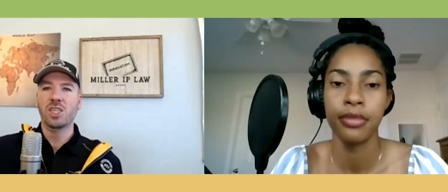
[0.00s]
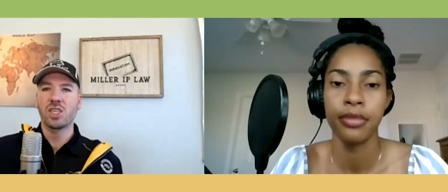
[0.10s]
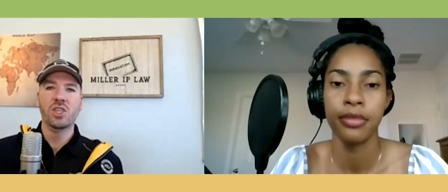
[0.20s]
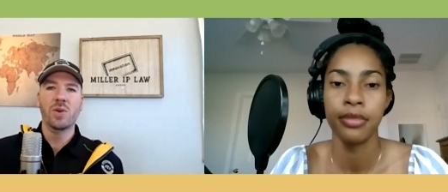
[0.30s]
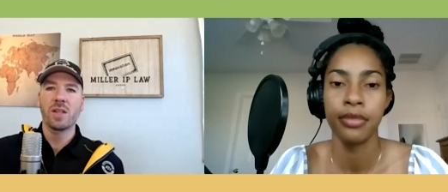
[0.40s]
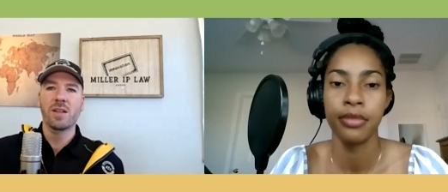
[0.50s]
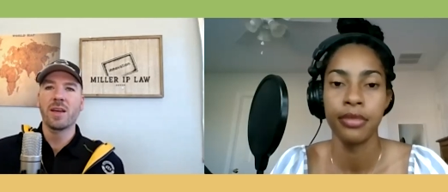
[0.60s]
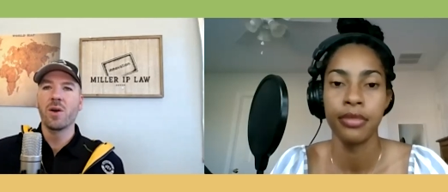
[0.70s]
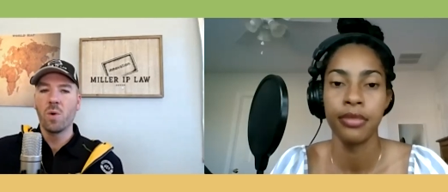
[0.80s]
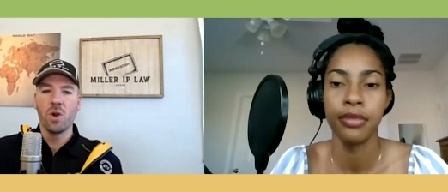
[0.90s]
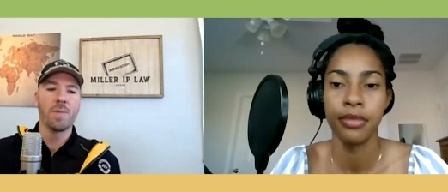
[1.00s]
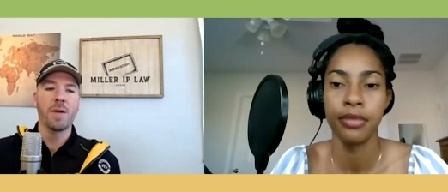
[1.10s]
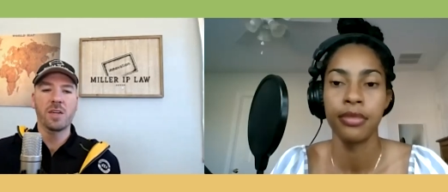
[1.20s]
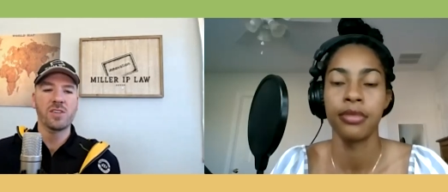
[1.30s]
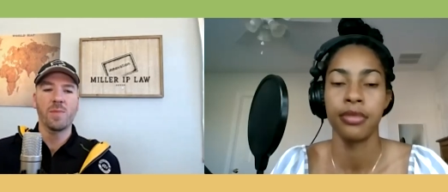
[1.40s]
Speaker 1: just doing the legal work, but
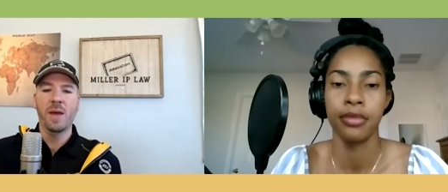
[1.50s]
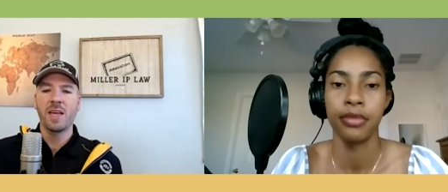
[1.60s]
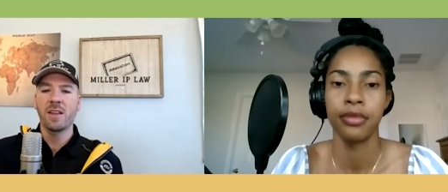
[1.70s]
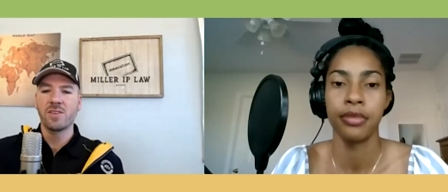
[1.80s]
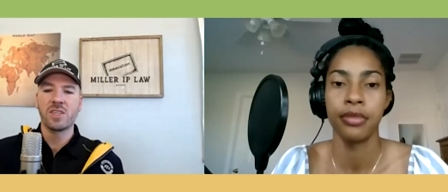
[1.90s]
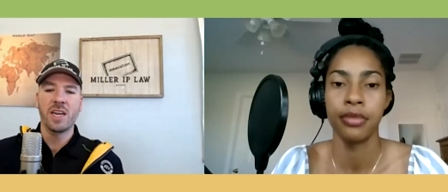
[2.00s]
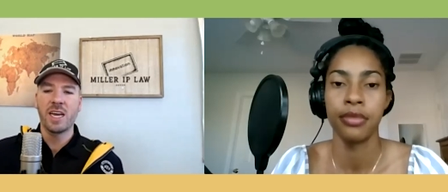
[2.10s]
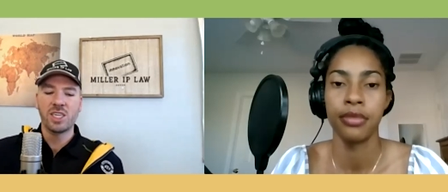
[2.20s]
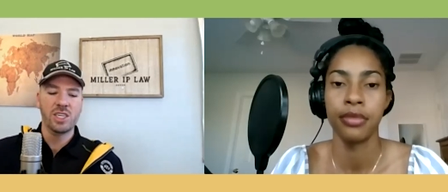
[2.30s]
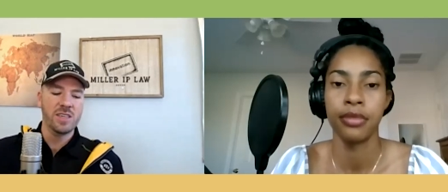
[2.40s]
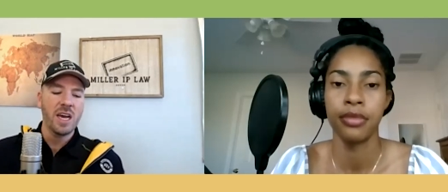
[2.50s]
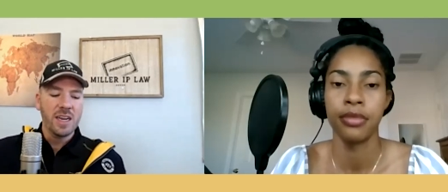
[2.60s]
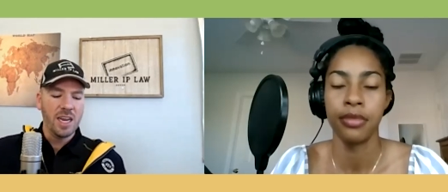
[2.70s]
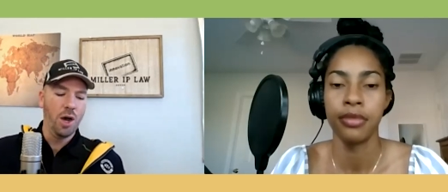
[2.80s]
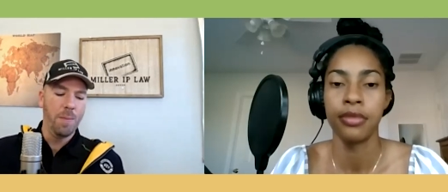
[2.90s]
also making those connections to
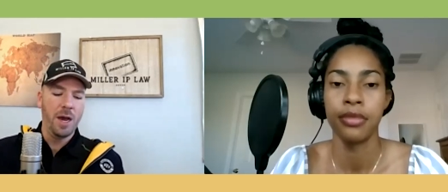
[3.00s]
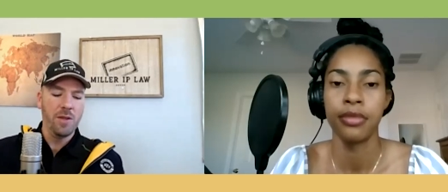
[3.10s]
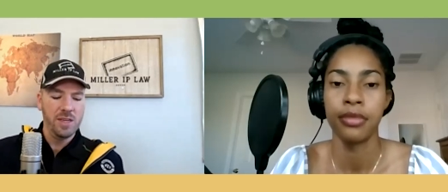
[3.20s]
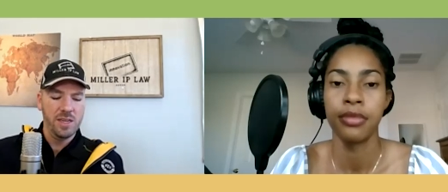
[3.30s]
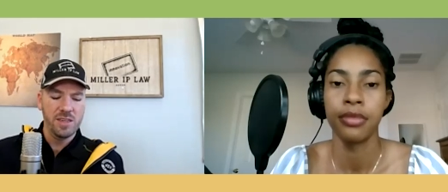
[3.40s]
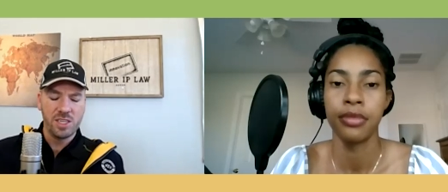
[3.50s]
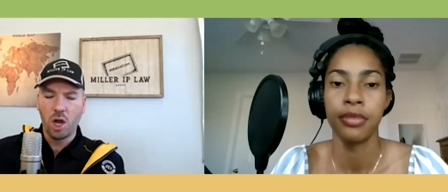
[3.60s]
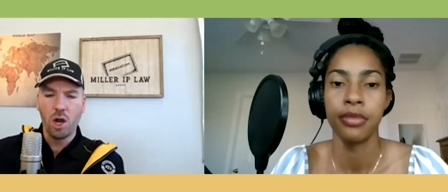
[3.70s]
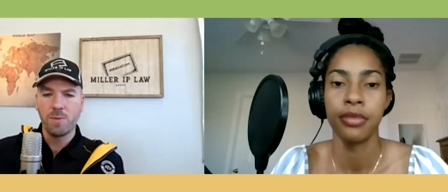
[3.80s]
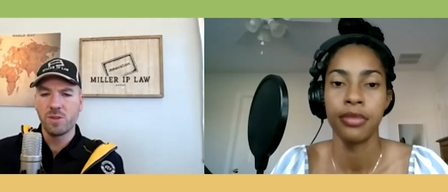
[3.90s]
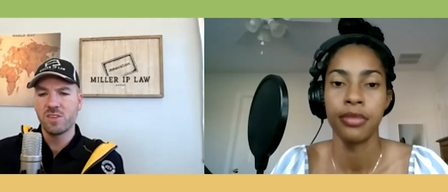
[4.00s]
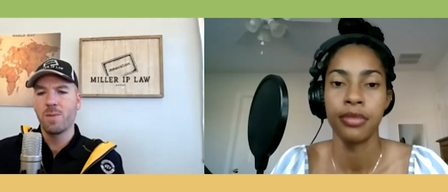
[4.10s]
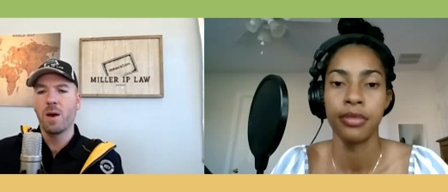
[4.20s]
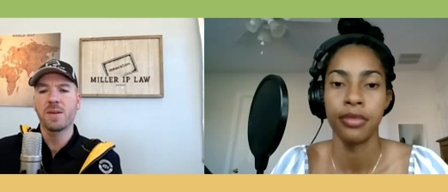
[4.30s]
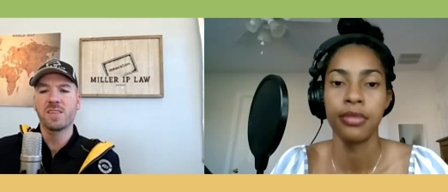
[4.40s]
help out the the startup or the small
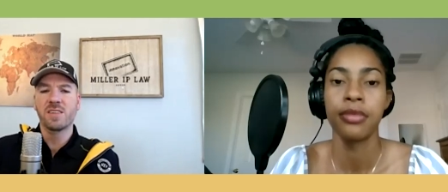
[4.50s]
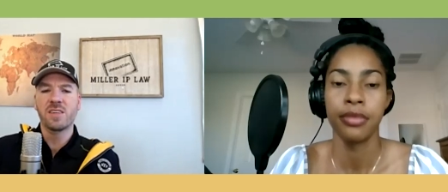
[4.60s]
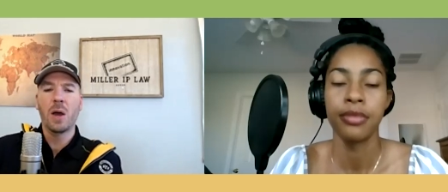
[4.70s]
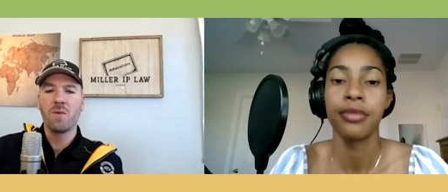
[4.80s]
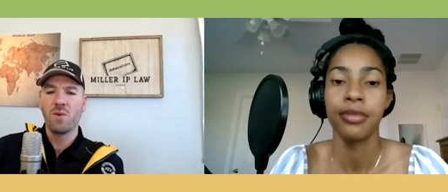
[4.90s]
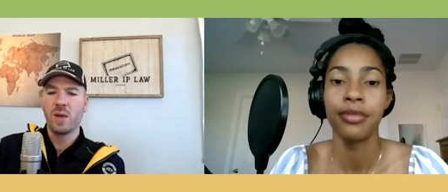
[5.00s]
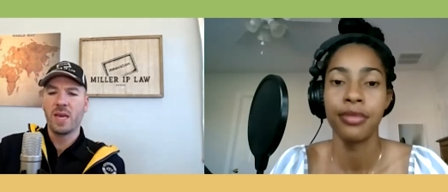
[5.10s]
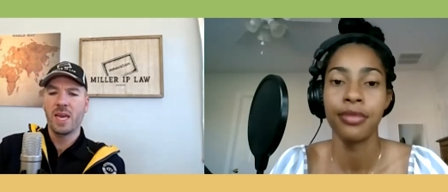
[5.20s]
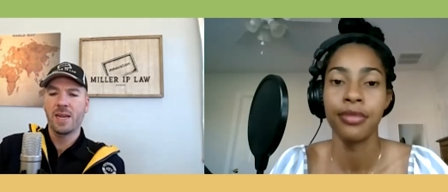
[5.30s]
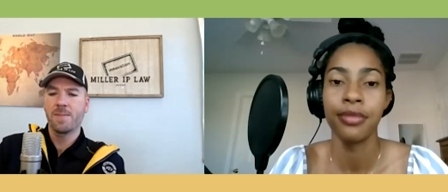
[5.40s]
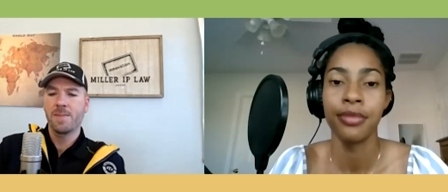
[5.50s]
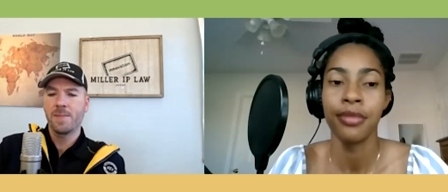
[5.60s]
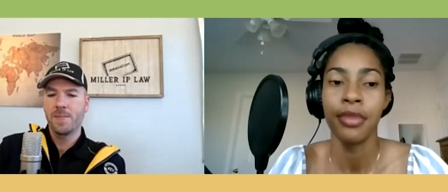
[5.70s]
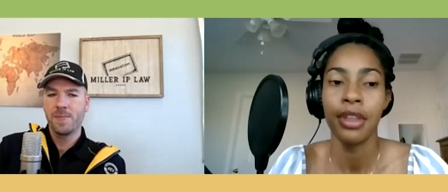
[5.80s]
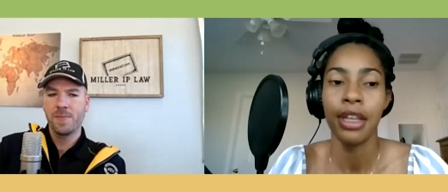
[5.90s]
business however we can.
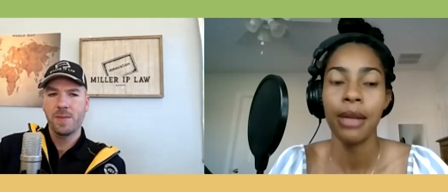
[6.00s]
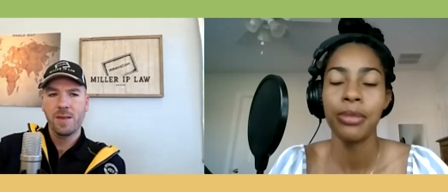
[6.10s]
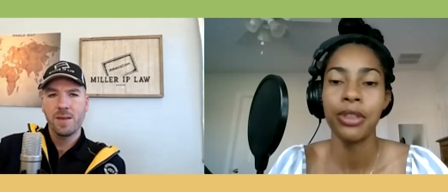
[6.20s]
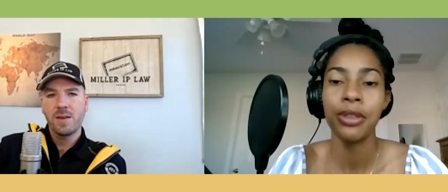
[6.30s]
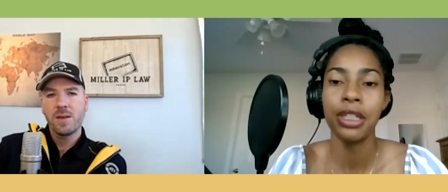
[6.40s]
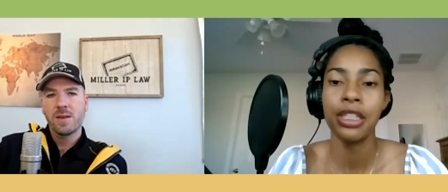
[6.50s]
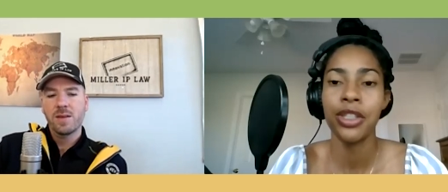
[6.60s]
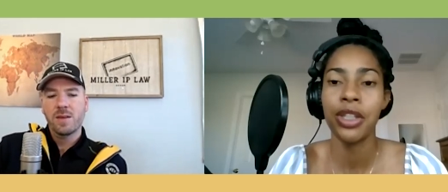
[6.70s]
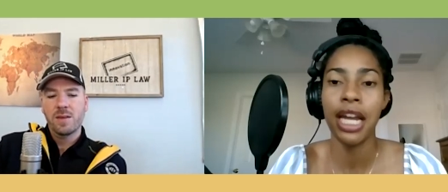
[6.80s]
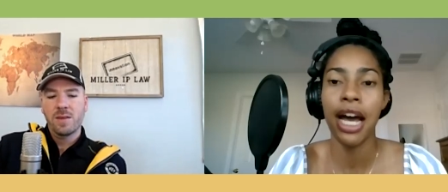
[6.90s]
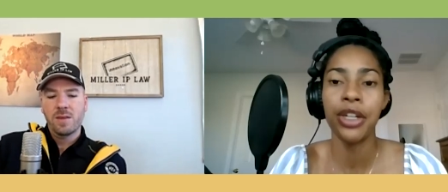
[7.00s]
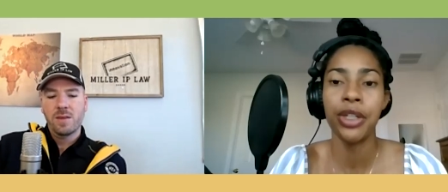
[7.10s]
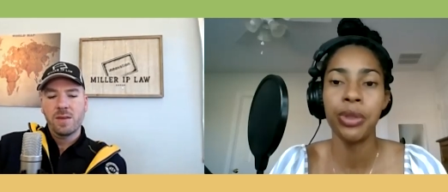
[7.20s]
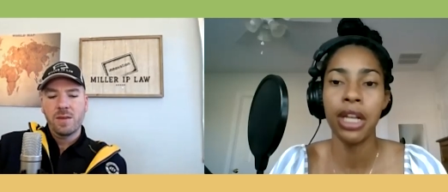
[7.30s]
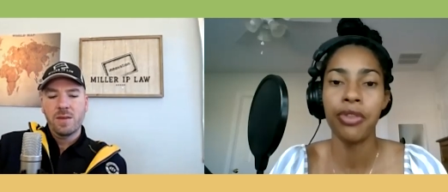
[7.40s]
Speaker 2: Absolutely. And so then how do you
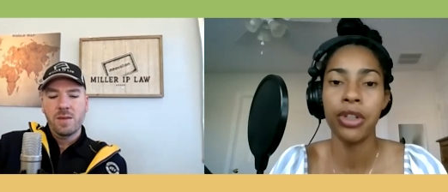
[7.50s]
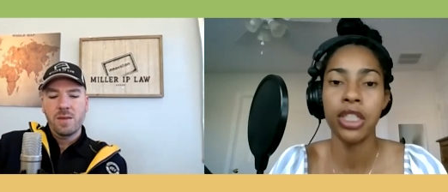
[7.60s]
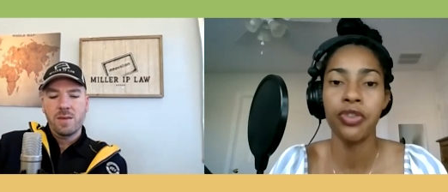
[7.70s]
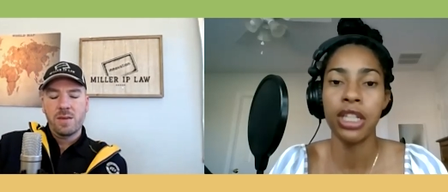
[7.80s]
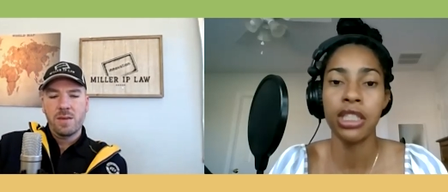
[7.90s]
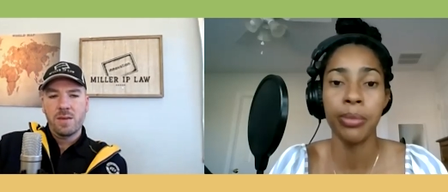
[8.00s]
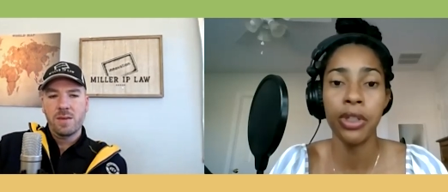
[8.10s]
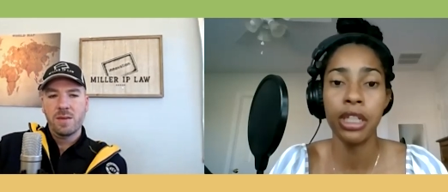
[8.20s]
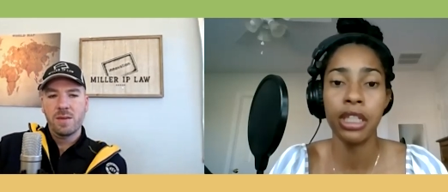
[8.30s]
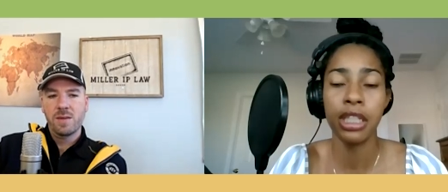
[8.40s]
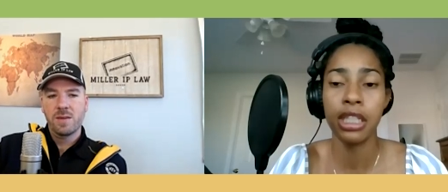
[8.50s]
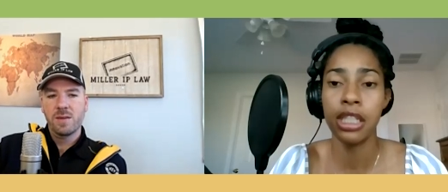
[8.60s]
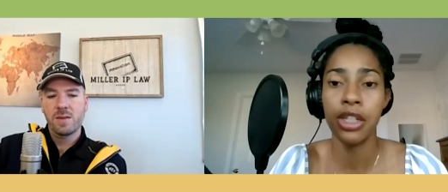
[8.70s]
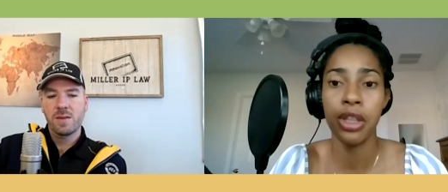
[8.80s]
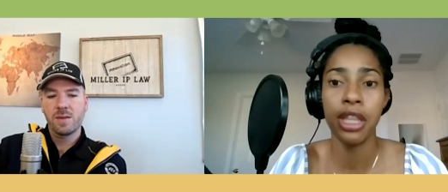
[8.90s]
leverage flexibility to
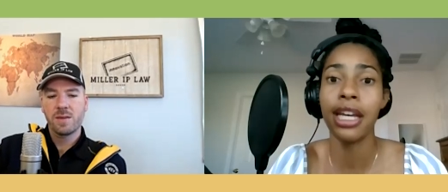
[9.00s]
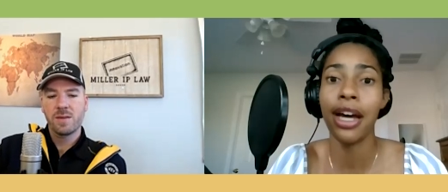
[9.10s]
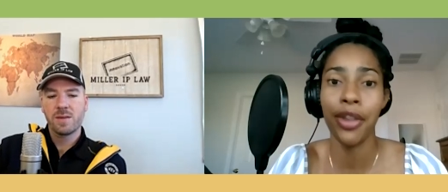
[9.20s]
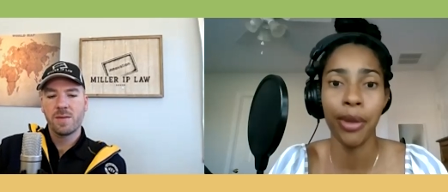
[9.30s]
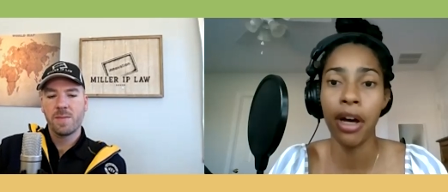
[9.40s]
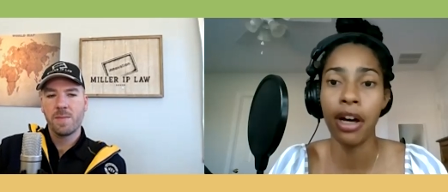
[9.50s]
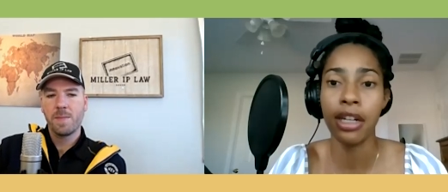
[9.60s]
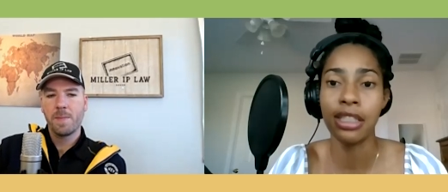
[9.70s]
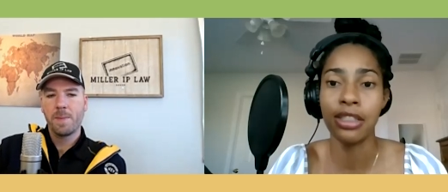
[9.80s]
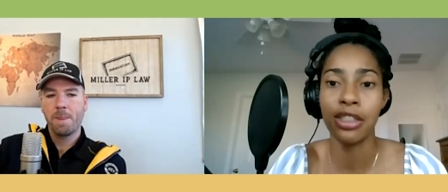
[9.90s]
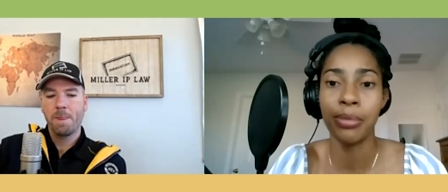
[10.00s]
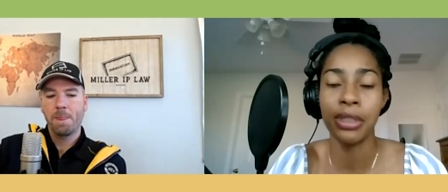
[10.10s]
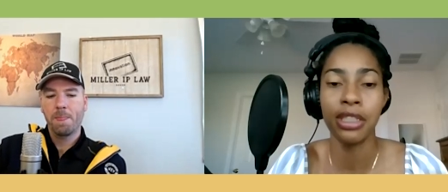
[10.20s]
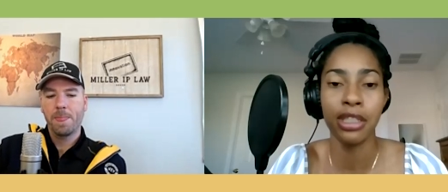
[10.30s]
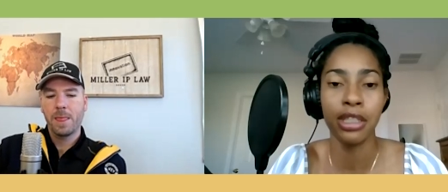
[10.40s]
continue to think out of the box as your
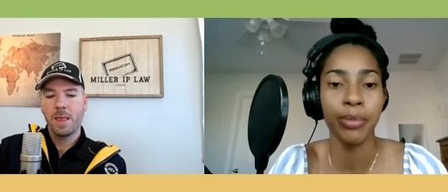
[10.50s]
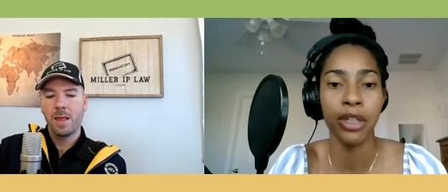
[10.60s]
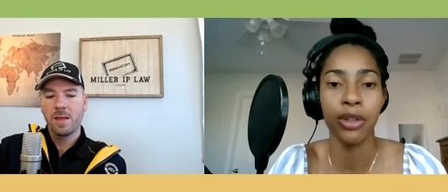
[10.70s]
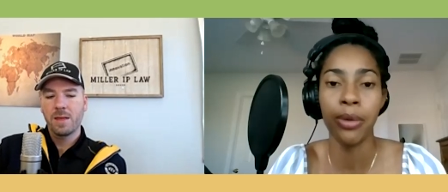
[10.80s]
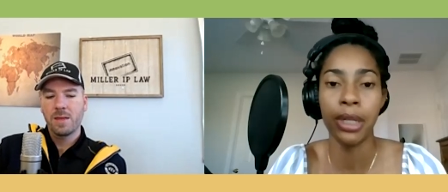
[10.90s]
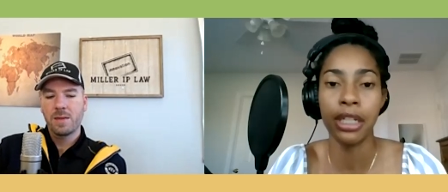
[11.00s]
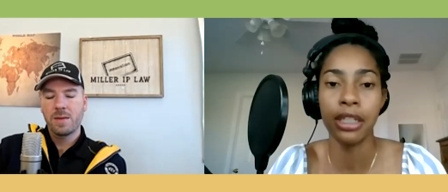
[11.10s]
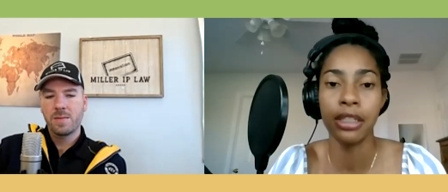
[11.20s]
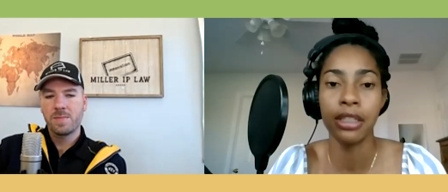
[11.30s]
business has been growing?